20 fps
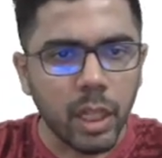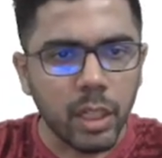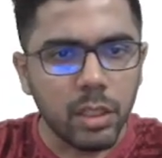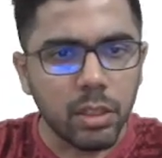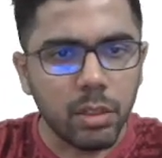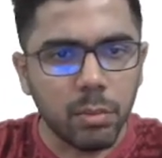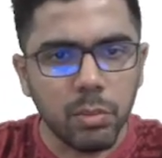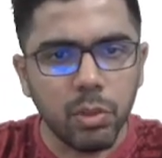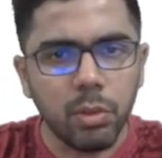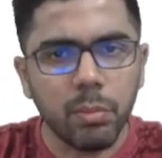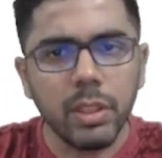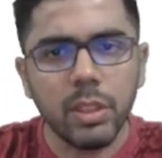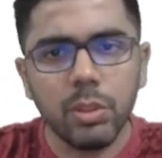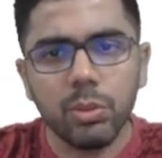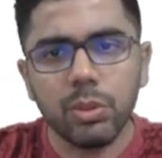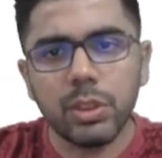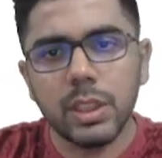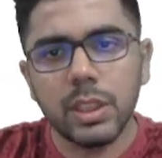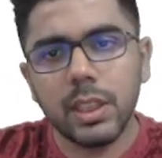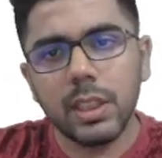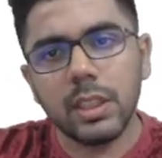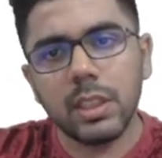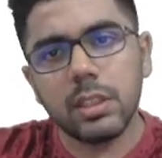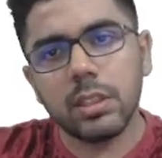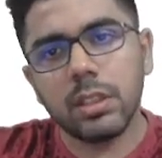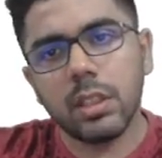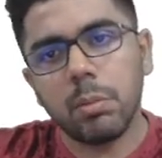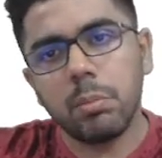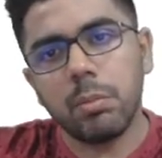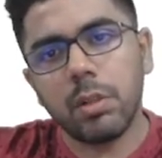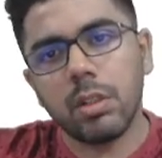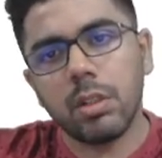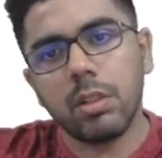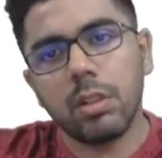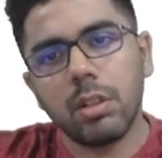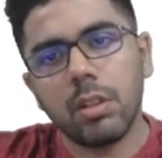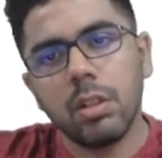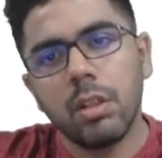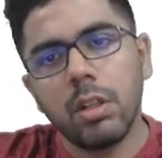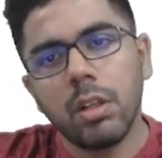The moment you see this
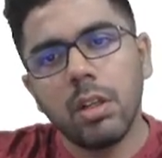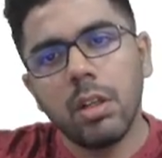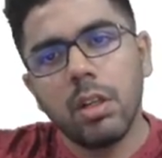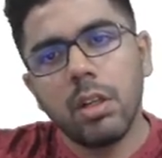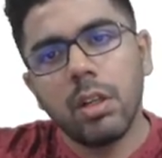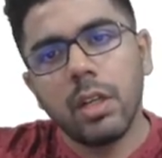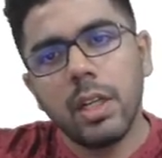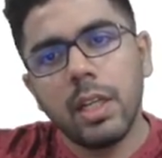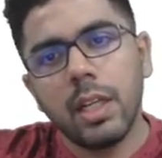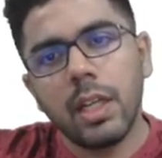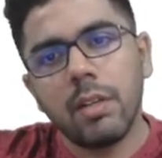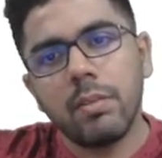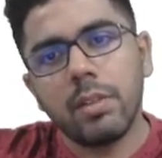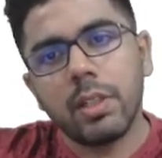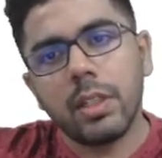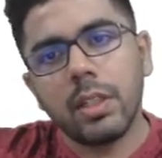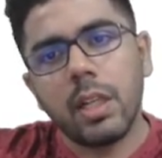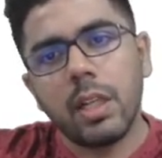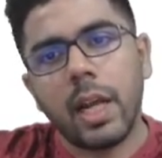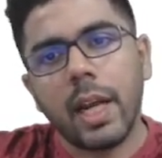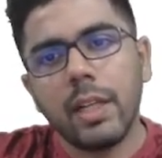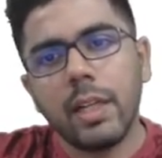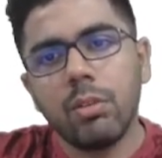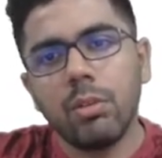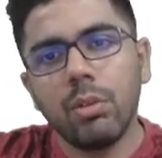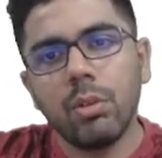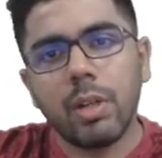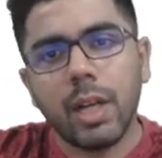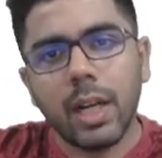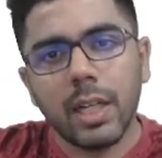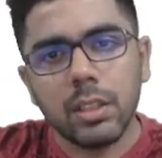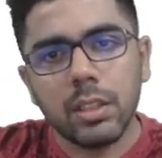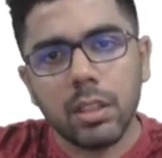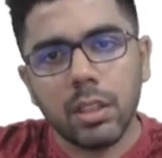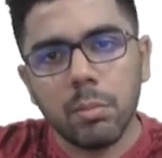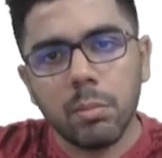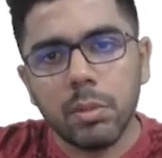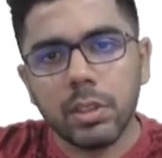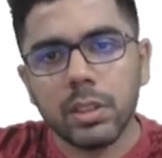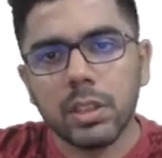number 11 and you look at the
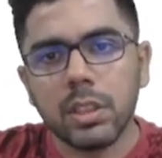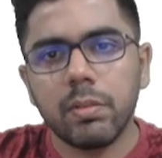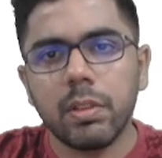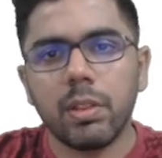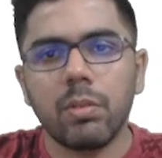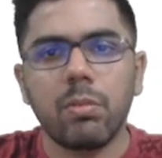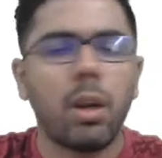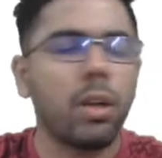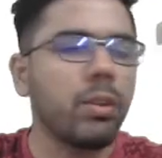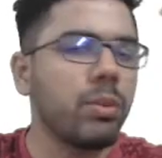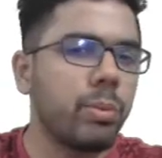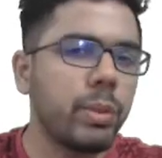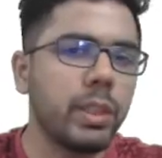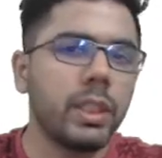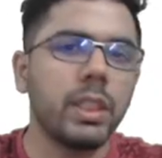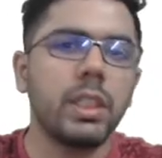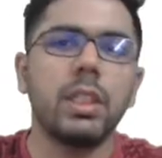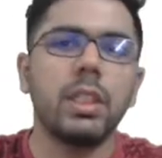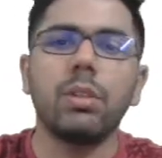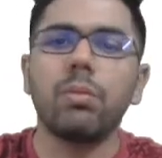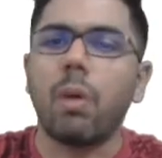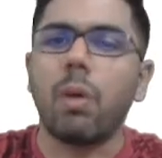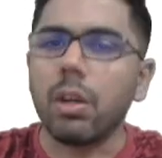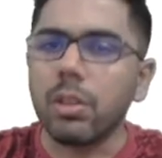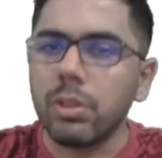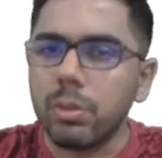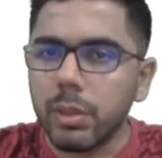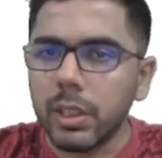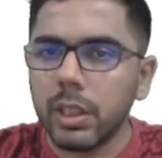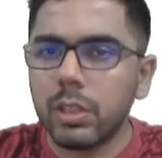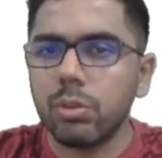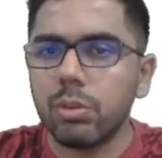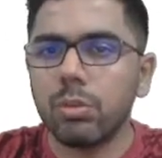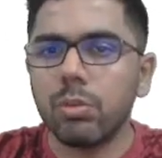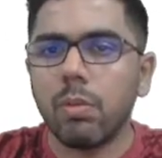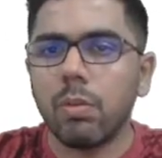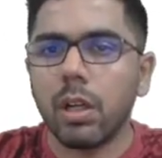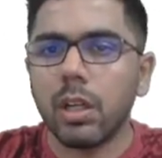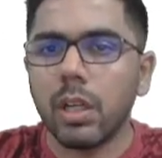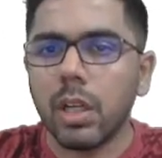numbers given 120, 122,
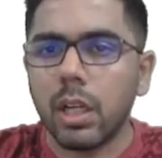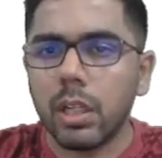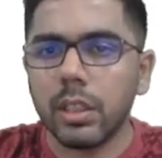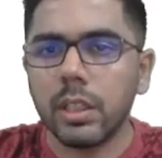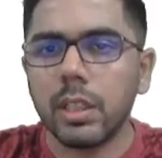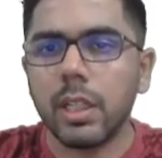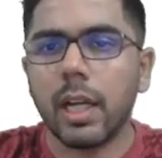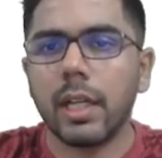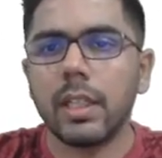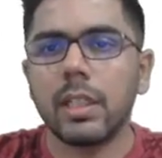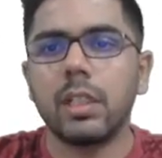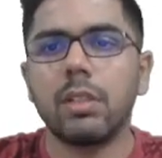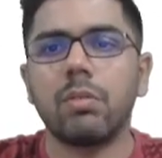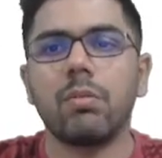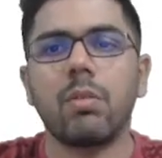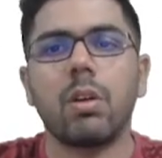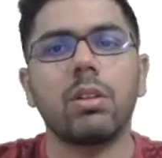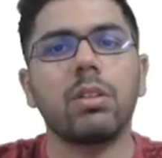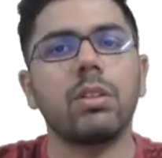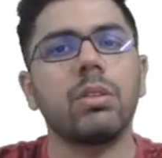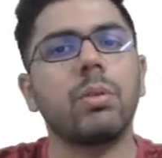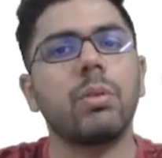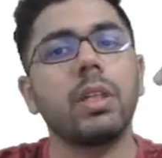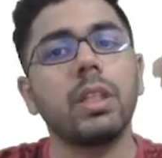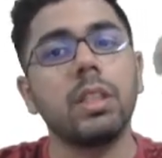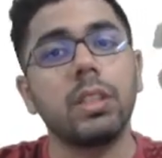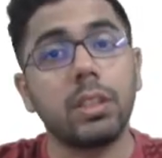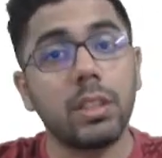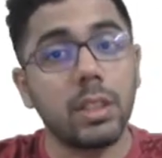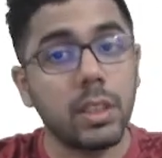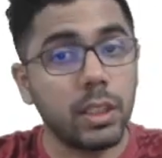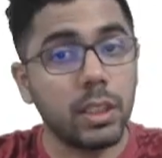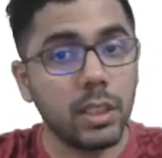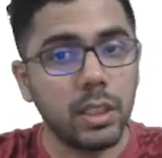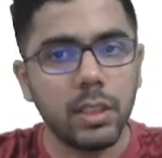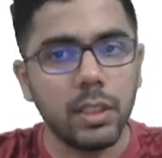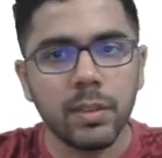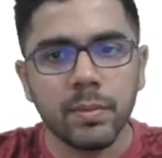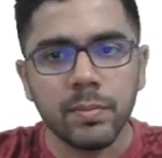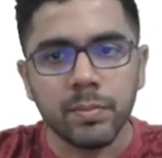119,
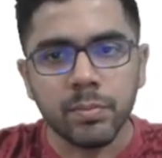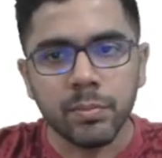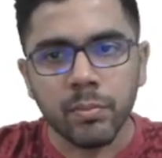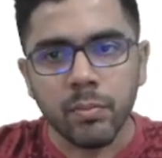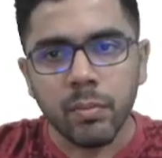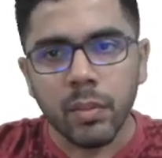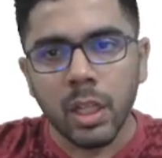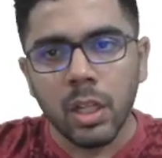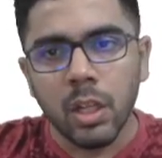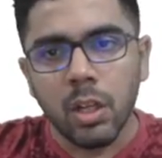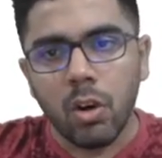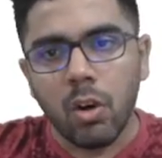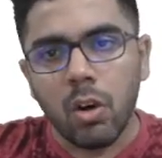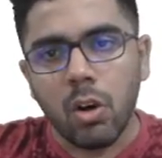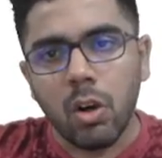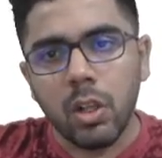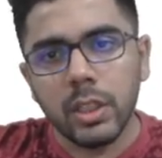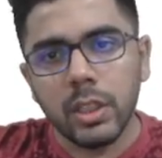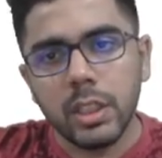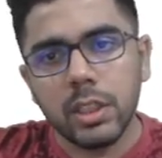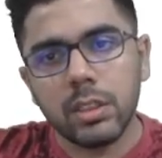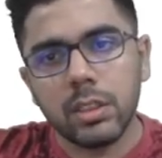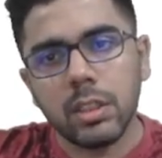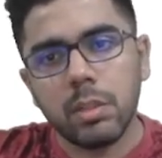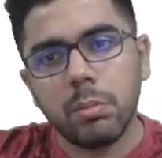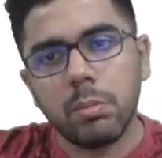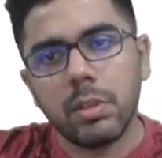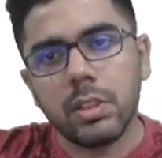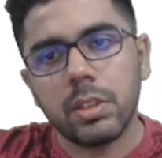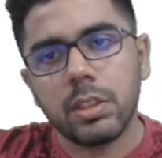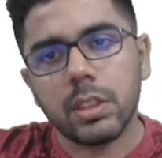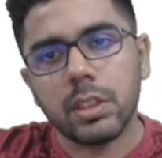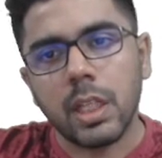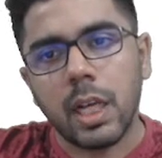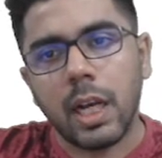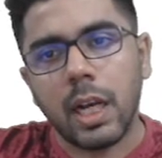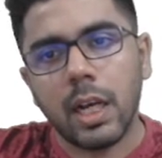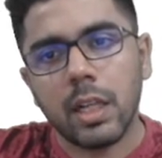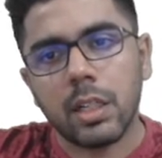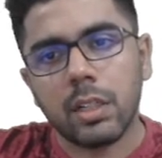123, all these numbers
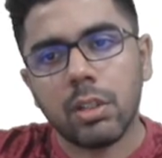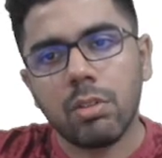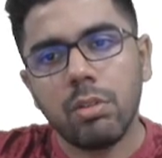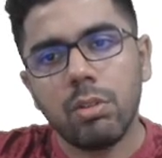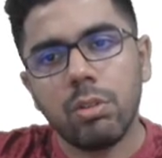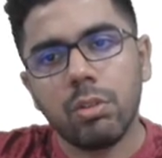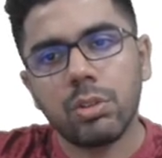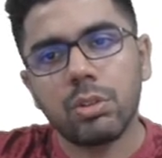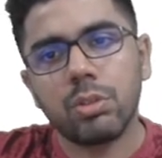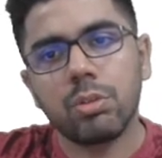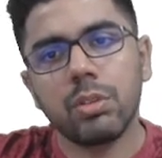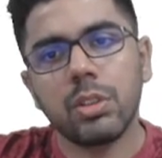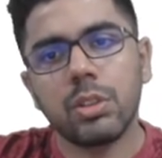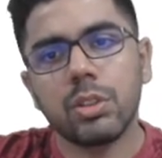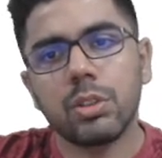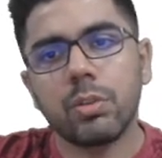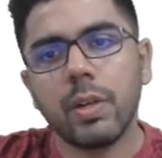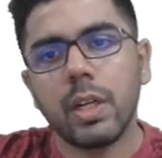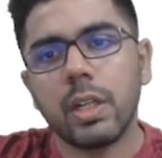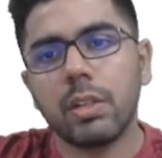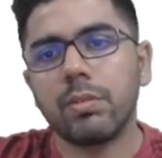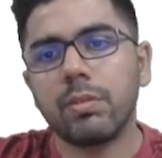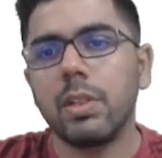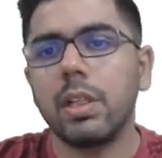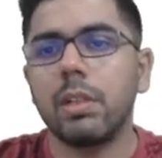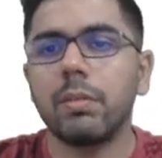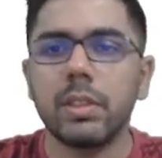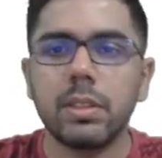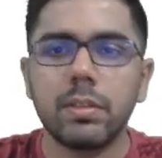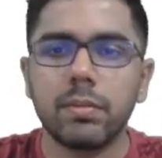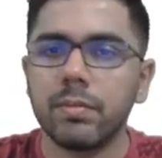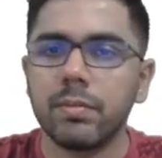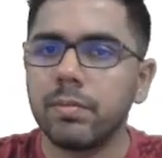are close to the square of 11.